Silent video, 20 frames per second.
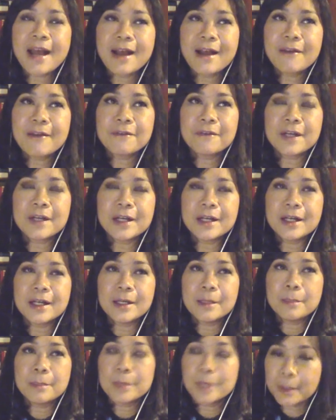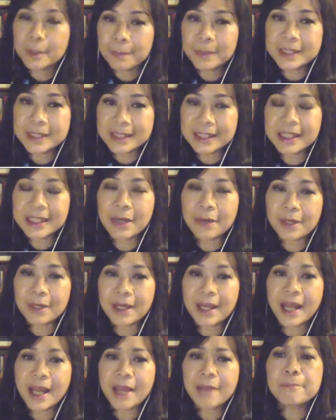have a purpose in
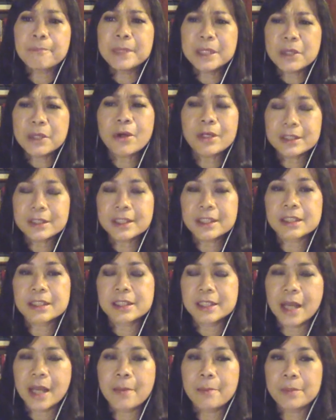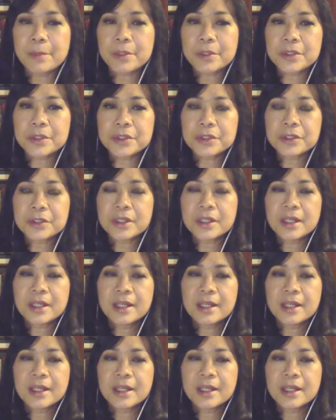our life beyond just numbers.